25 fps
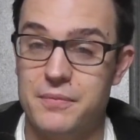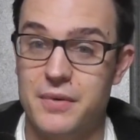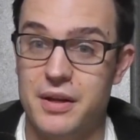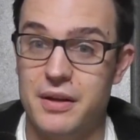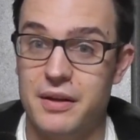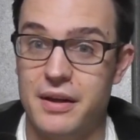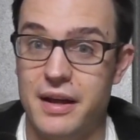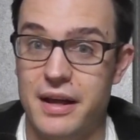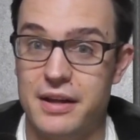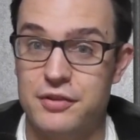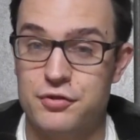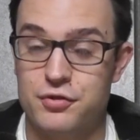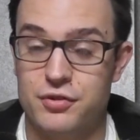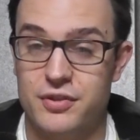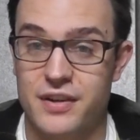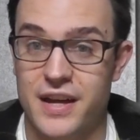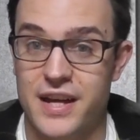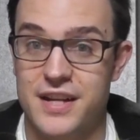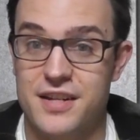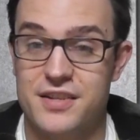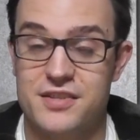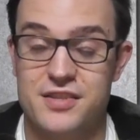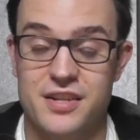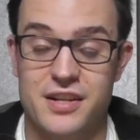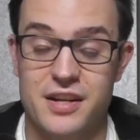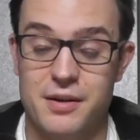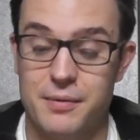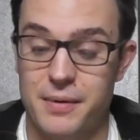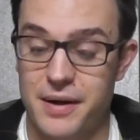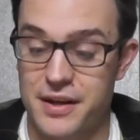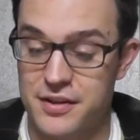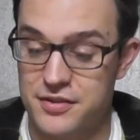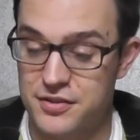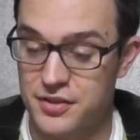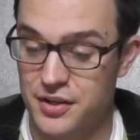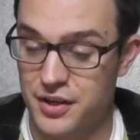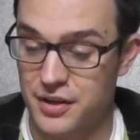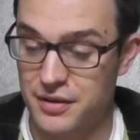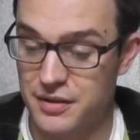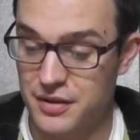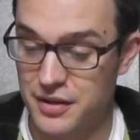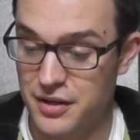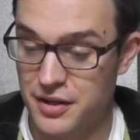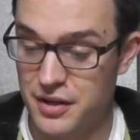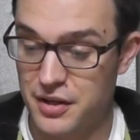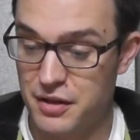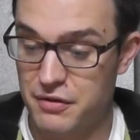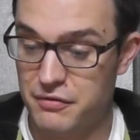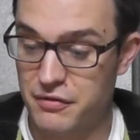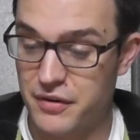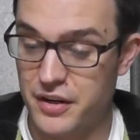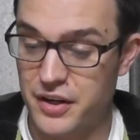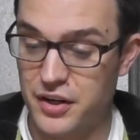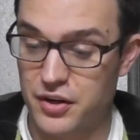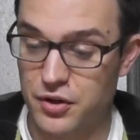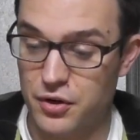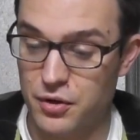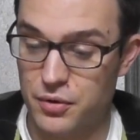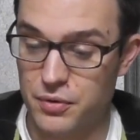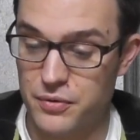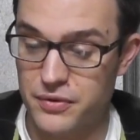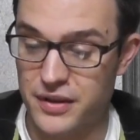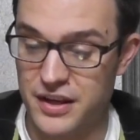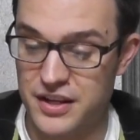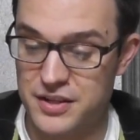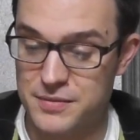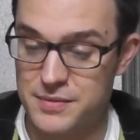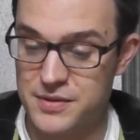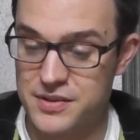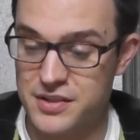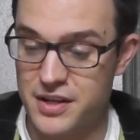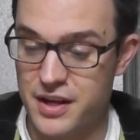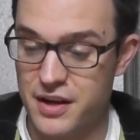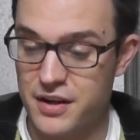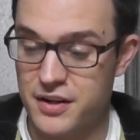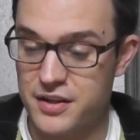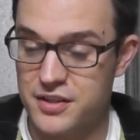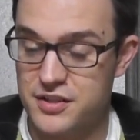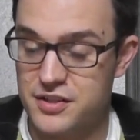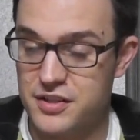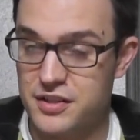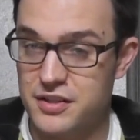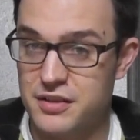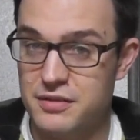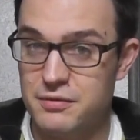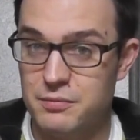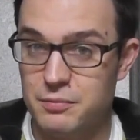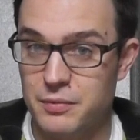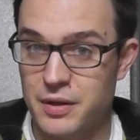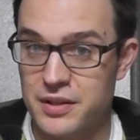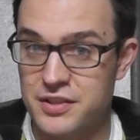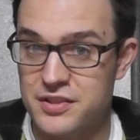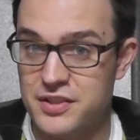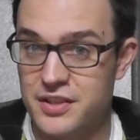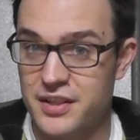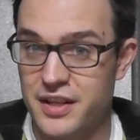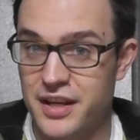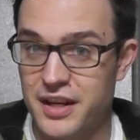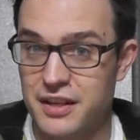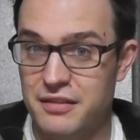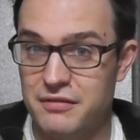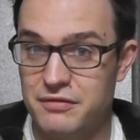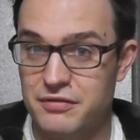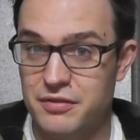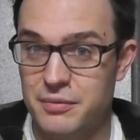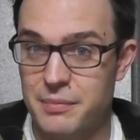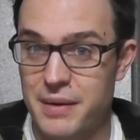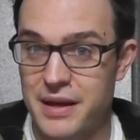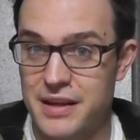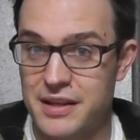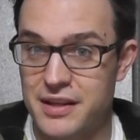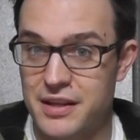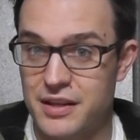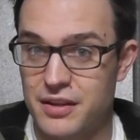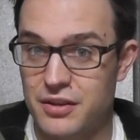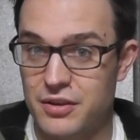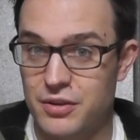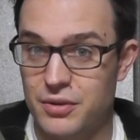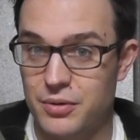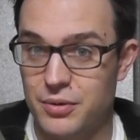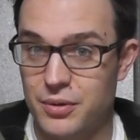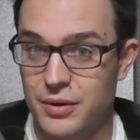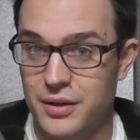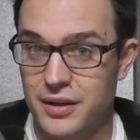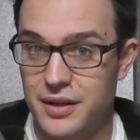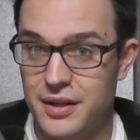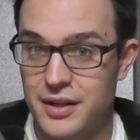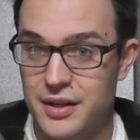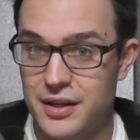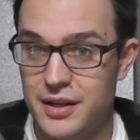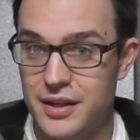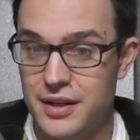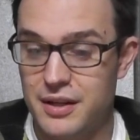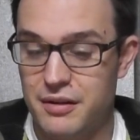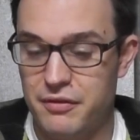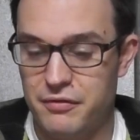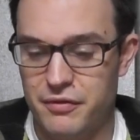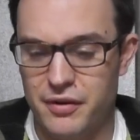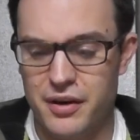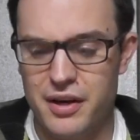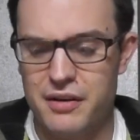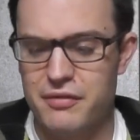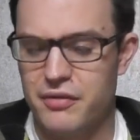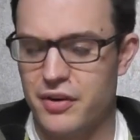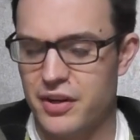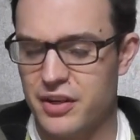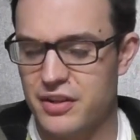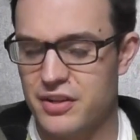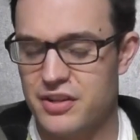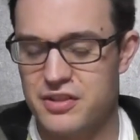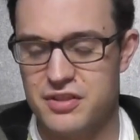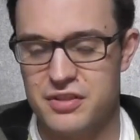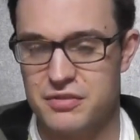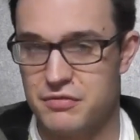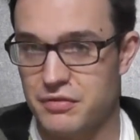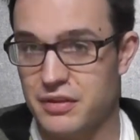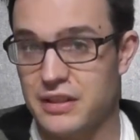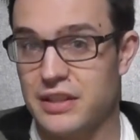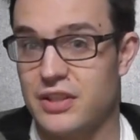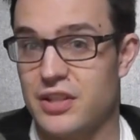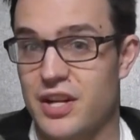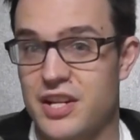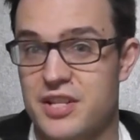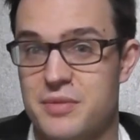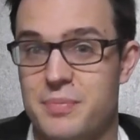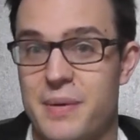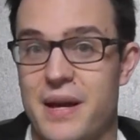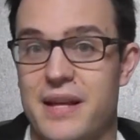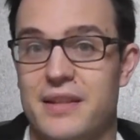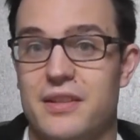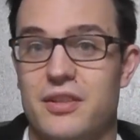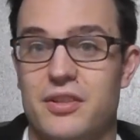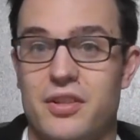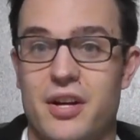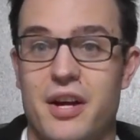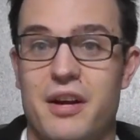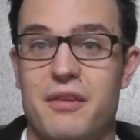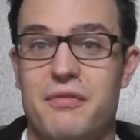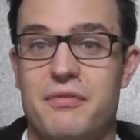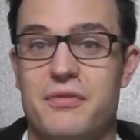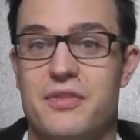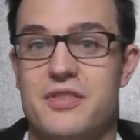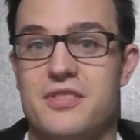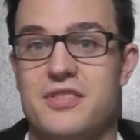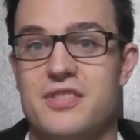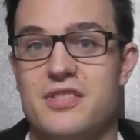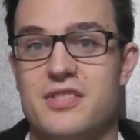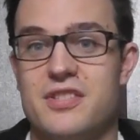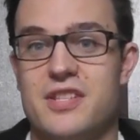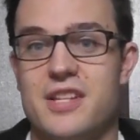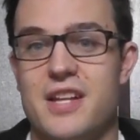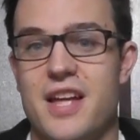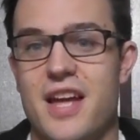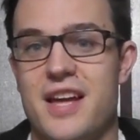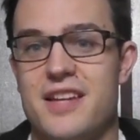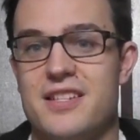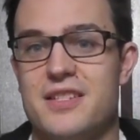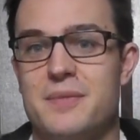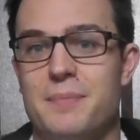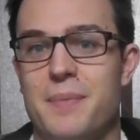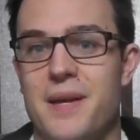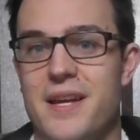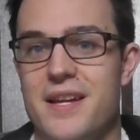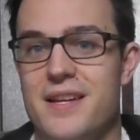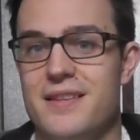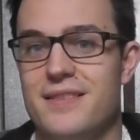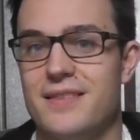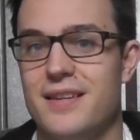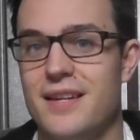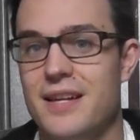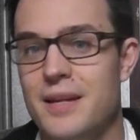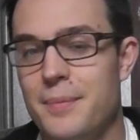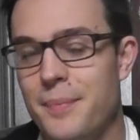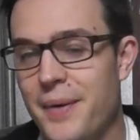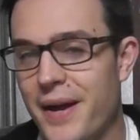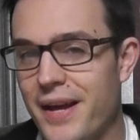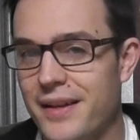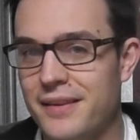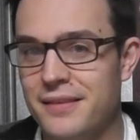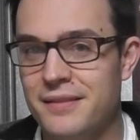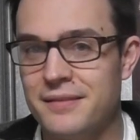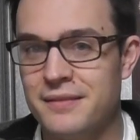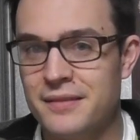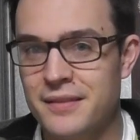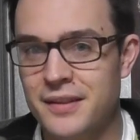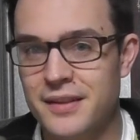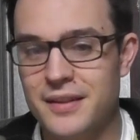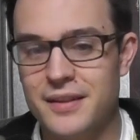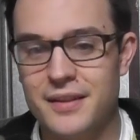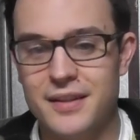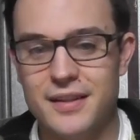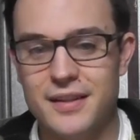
edge retainers anyway, so very cool. Thanks, Mr. Erickson, once again for making your very, very this is a really nice pattern of knife. This is the SPT pattern,